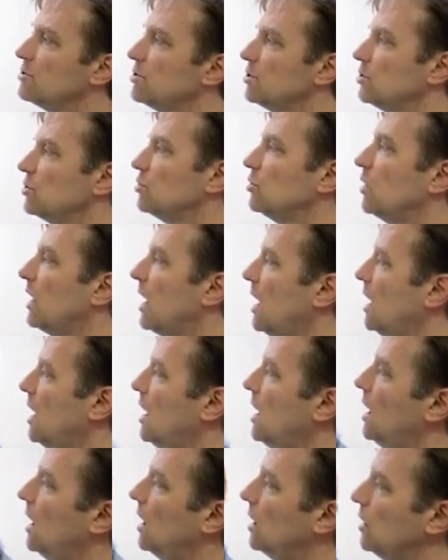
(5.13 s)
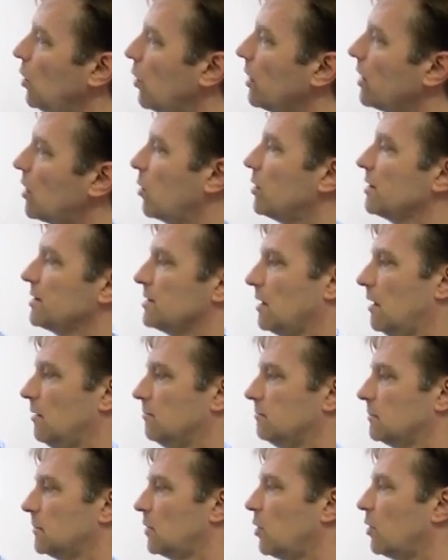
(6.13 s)
to lower cortisol.
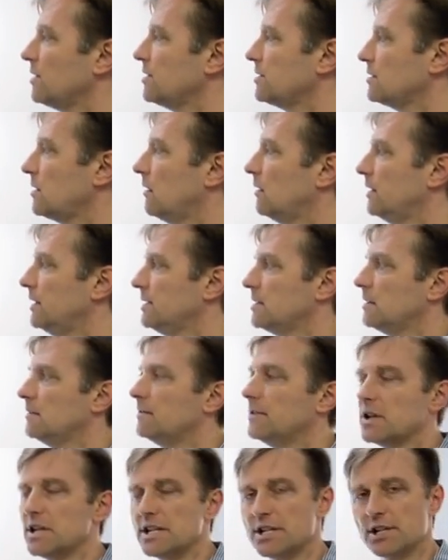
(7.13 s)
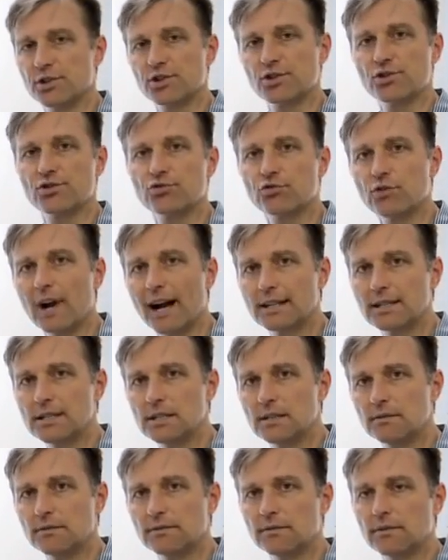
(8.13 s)
Cortisol is a very
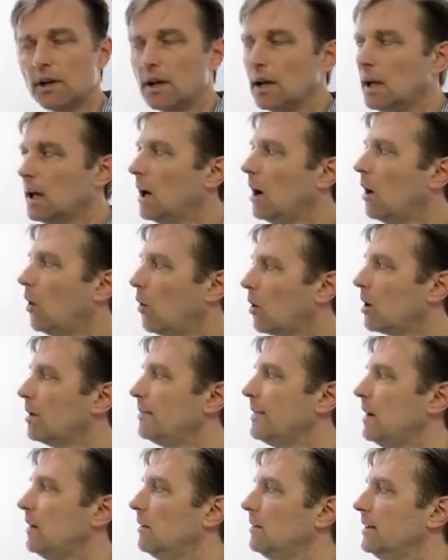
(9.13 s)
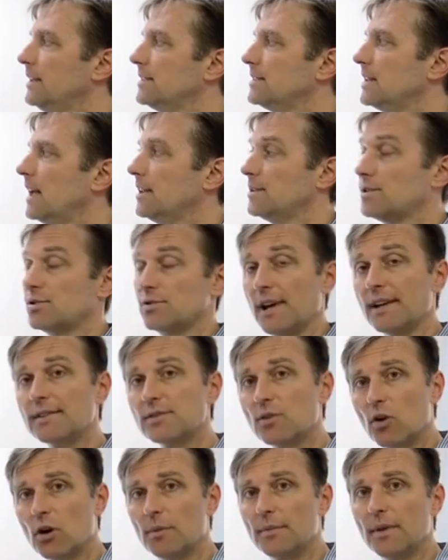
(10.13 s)
destructive hormone. It's a stress
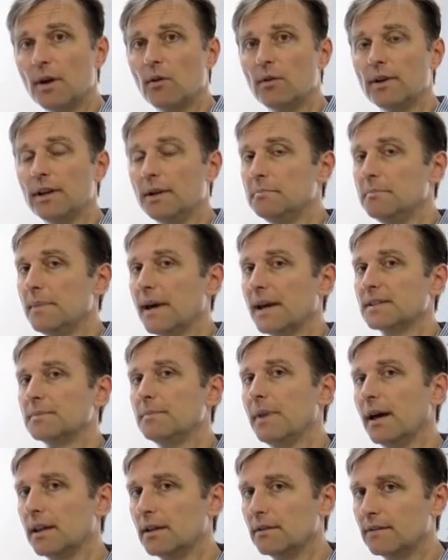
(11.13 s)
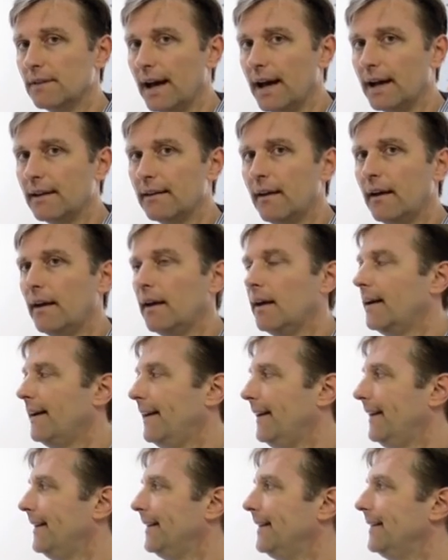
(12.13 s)
hormone. It makes belly fat.
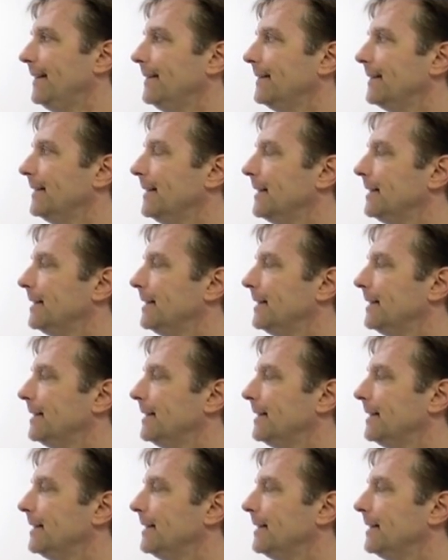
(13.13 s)
And